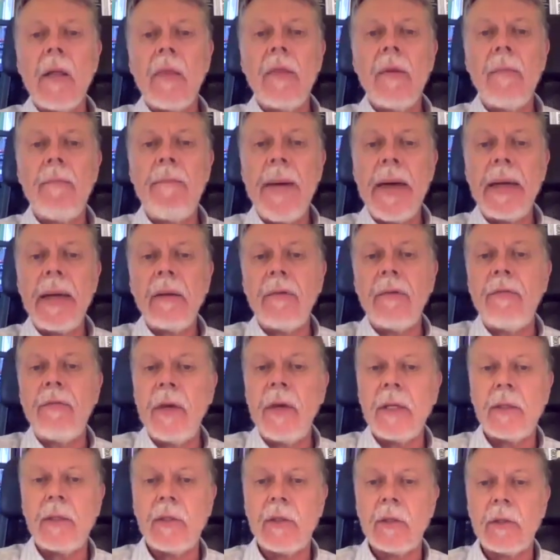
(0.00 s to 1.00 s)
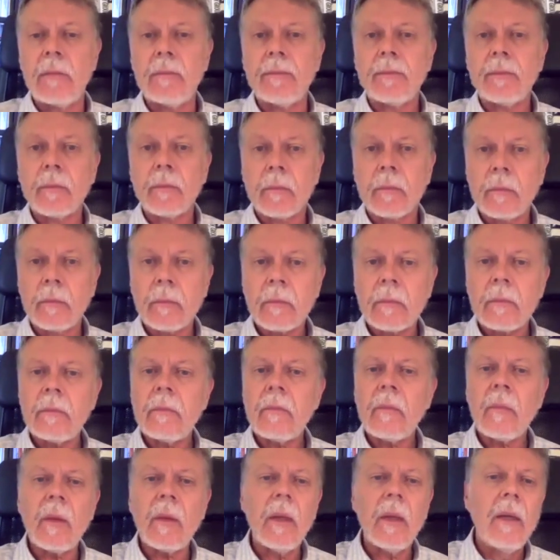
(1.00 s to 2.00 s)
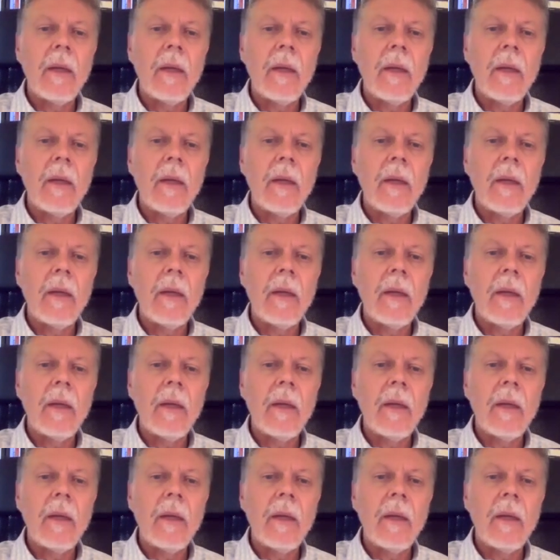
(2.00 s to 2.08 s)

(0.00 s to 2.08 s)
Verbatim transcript: benefit, less repressive, less